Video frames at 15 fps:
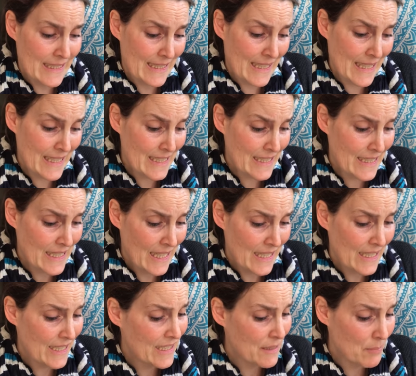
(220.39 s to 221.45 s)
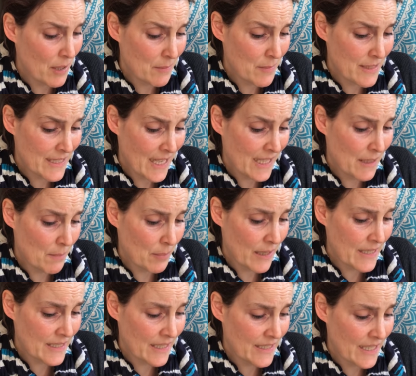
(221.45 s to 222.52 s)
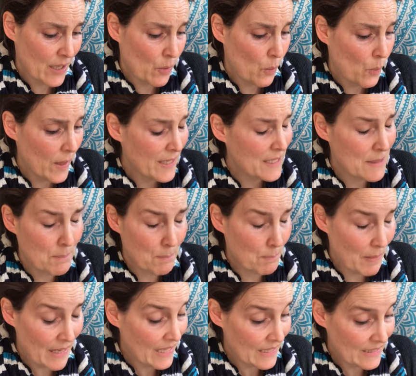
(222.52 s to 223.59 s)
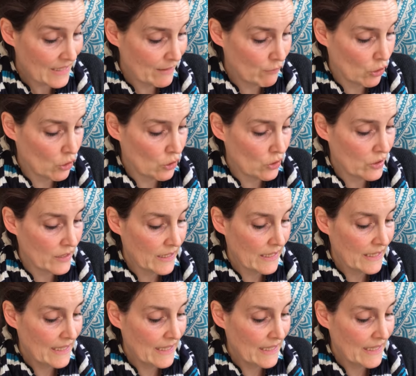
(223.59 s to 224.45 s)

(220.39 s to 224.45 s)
Yes, the experiment taking place that day went badly wrong.